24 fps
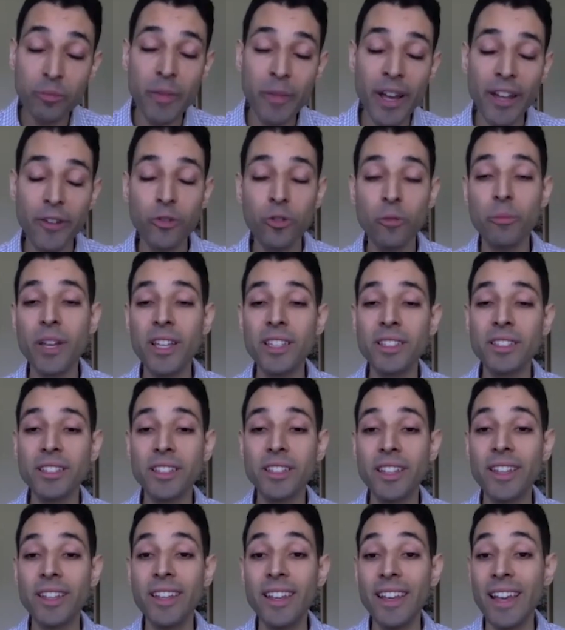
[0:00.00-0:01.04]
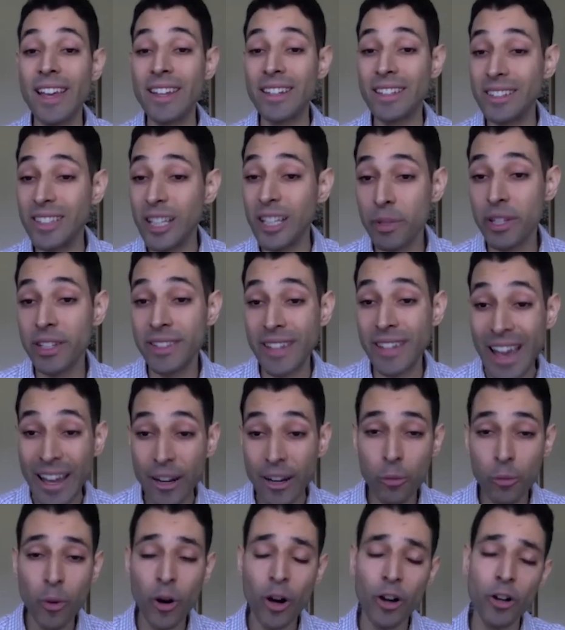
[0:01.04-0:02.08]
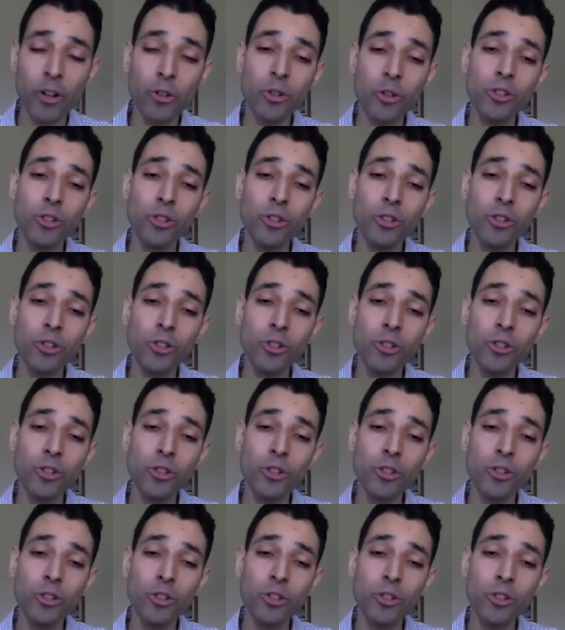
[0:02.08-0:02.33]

manual basically in a lipid nanoparticle.